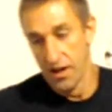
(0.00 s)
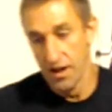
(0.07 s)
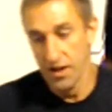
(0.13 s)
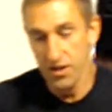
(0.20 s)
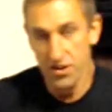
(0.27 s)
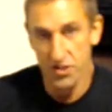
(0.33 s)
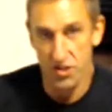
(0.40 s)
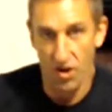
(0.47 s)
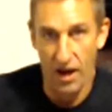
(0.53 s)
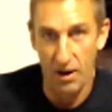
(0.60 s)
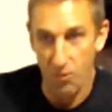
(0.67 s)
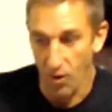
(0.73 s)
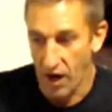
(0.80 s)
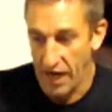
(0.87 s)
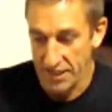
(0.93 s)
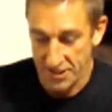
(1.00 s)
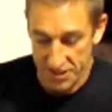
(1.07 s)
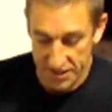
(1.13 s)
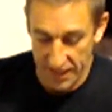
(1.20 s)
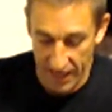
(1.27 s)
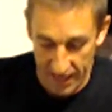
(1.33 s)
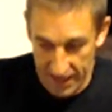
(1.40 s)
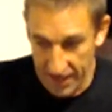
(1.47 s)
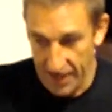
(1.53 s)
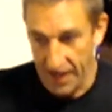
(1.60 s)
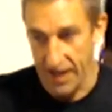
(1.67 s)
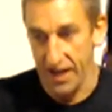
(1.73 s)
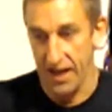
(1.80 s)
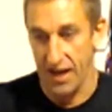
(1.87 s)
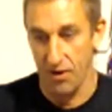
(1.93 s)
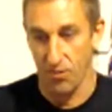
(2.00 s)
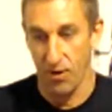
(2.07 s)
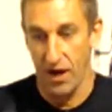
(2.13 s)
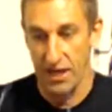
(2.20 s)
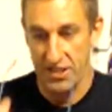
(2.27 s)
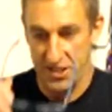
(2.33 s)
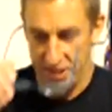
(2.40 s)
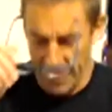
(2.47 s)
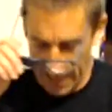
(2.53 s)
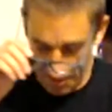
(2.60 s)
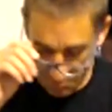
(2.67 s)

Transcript: So I watched that. Uh, I watched that